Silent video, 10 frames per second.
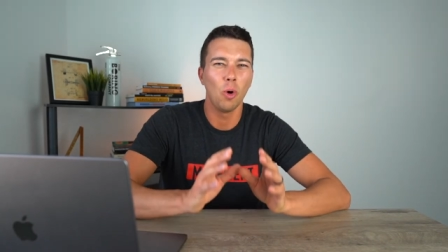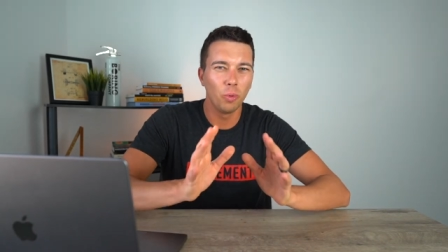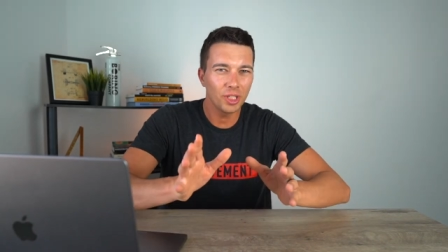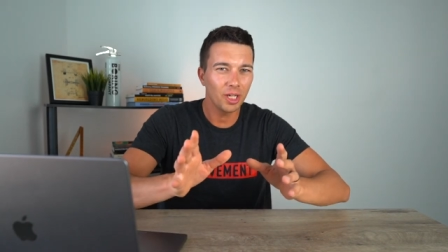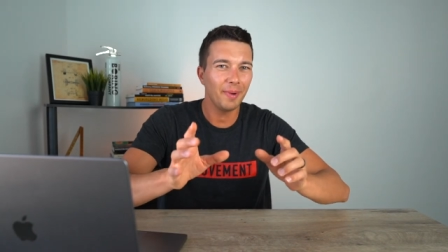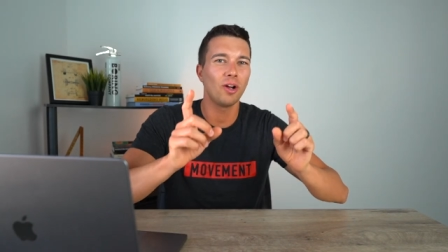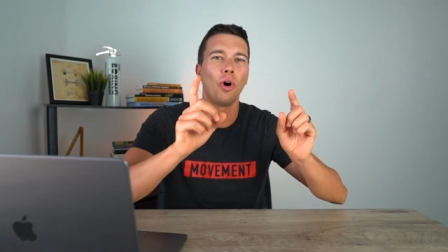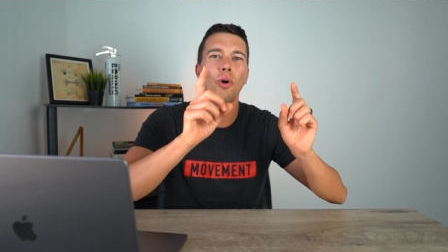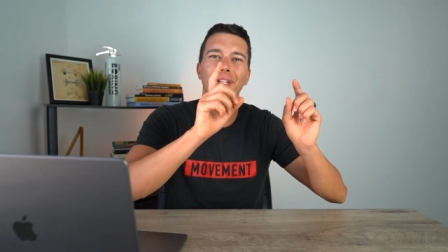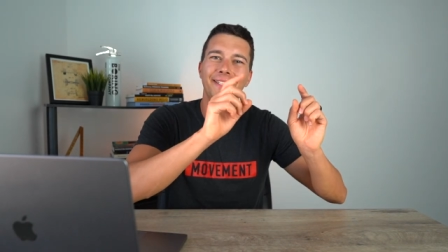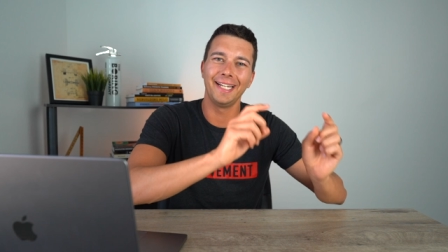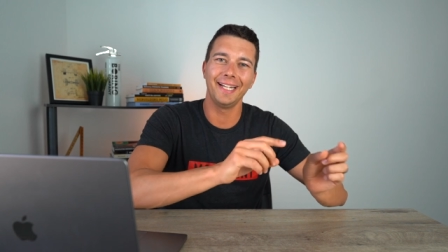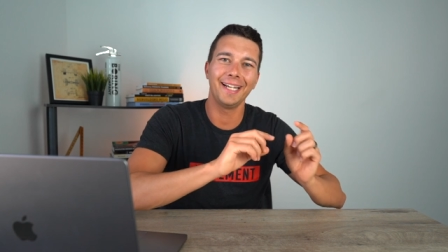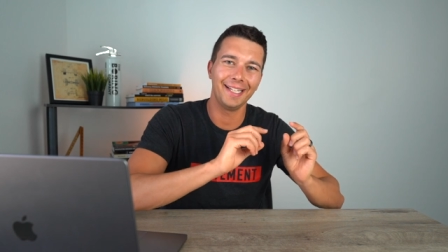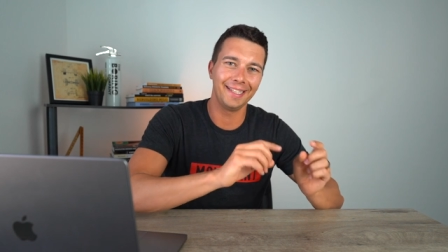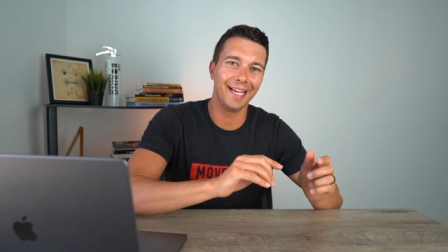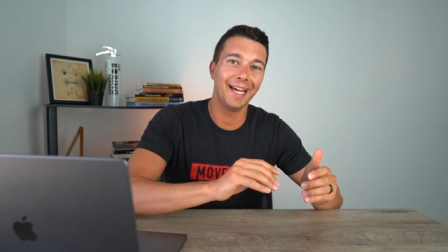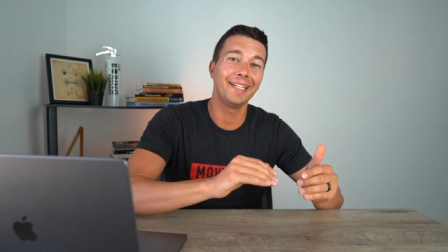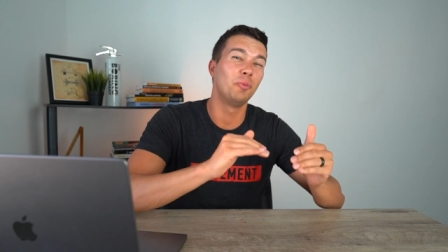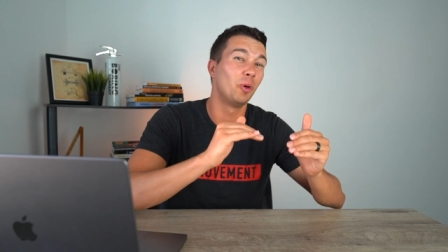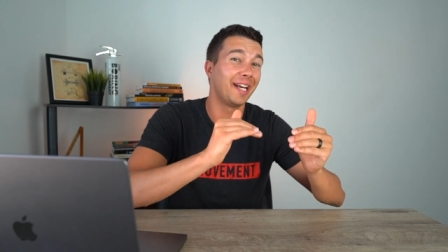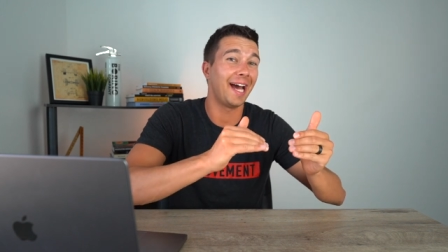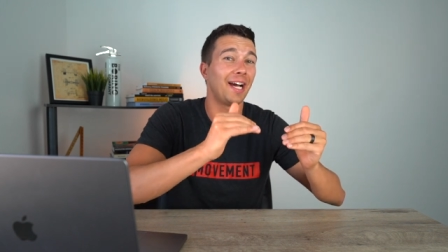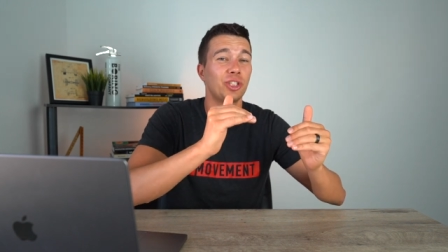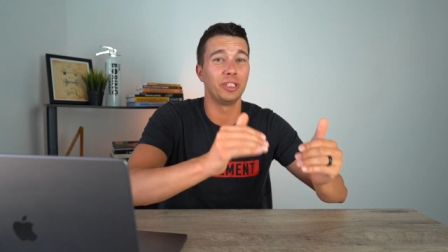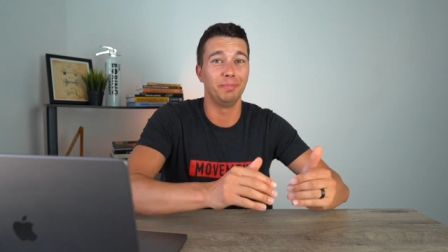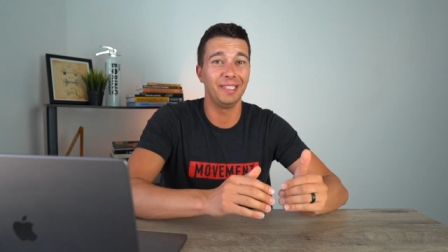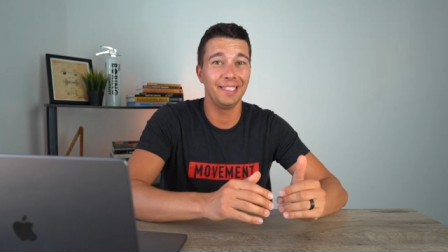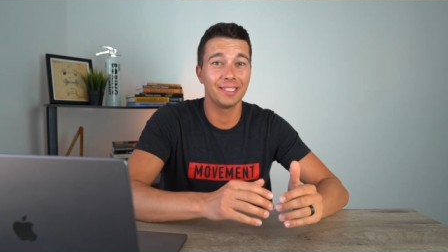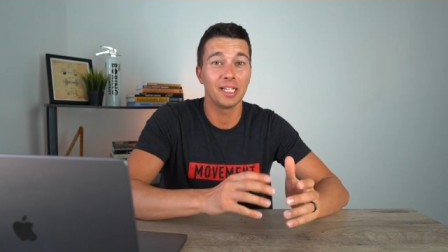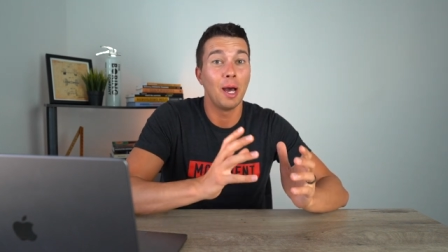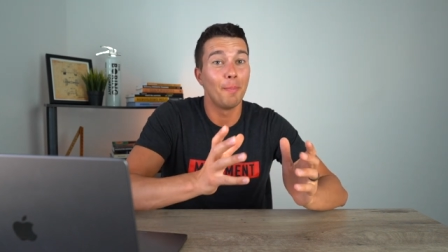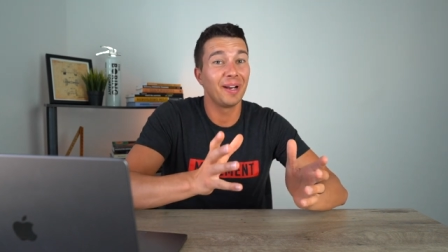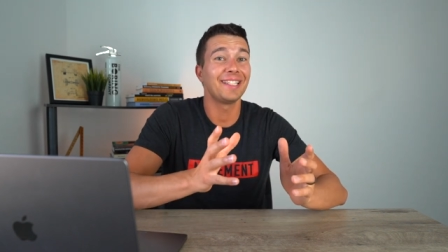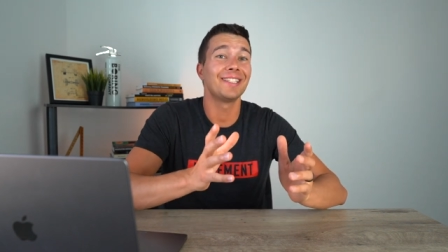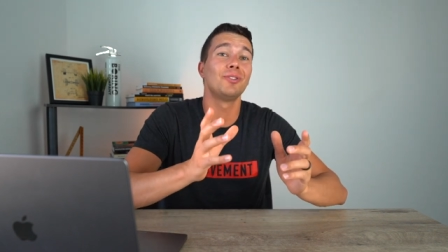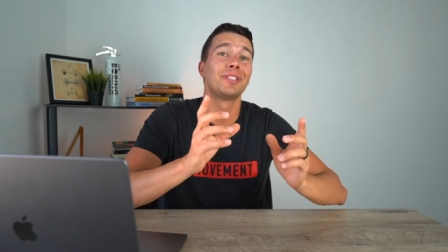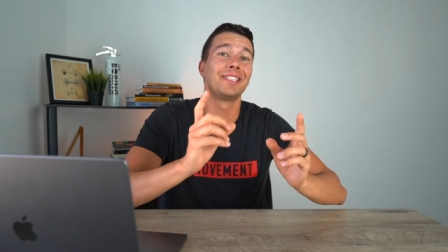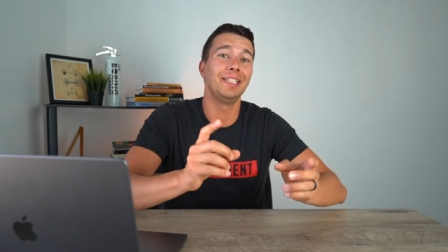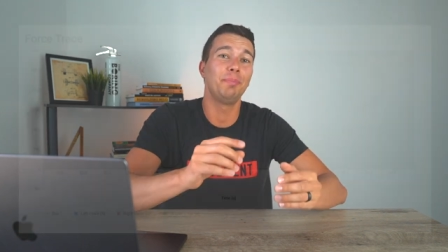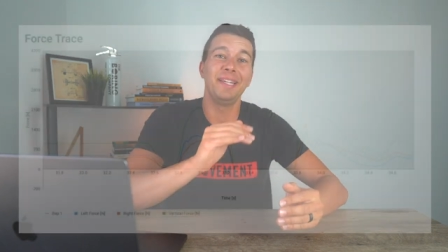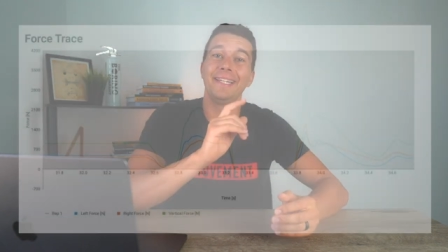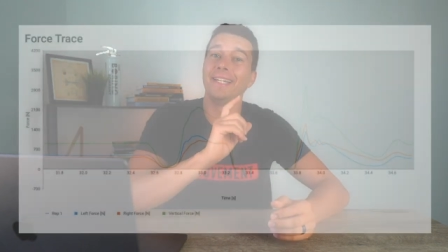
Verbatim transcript: We'll talk about all the data at the end and what it actually means, but as a little sneak peek,